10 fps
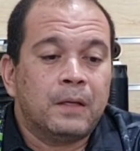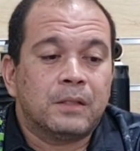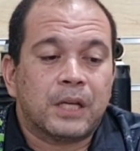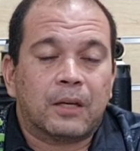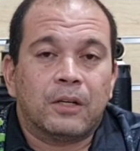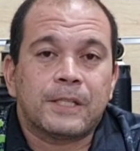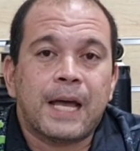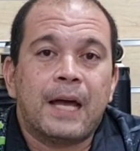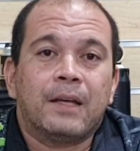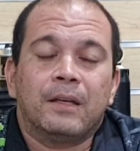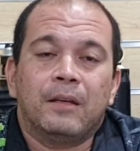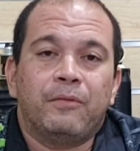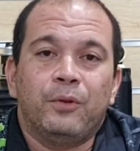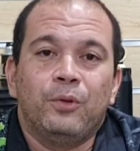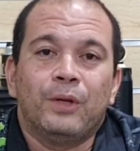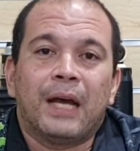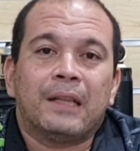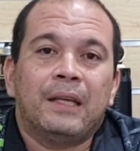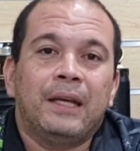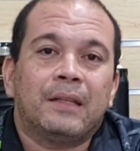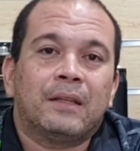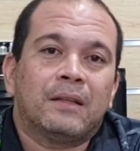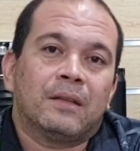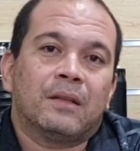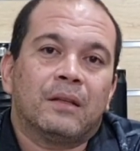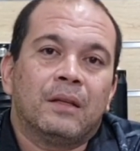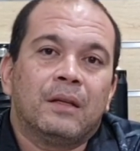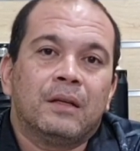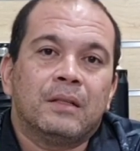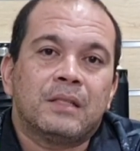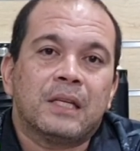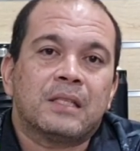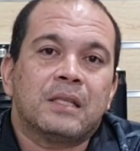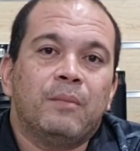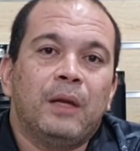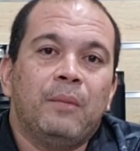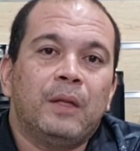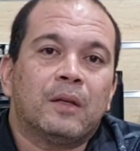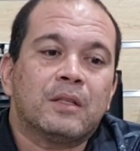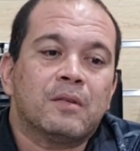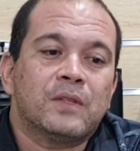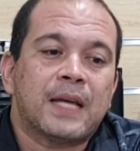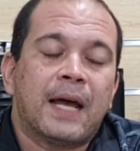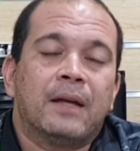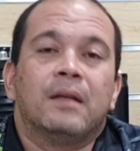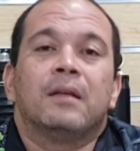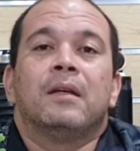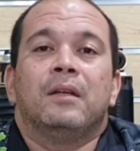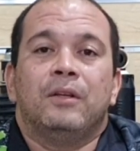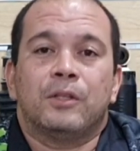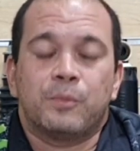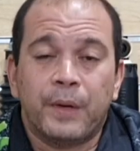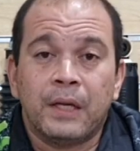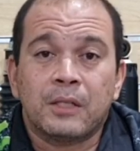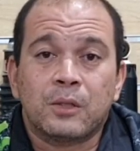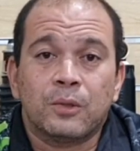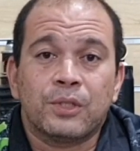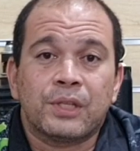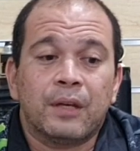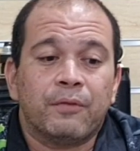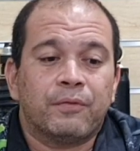Check your sag. If you do not hit 60 millimeters of sag, your spring is too stiff,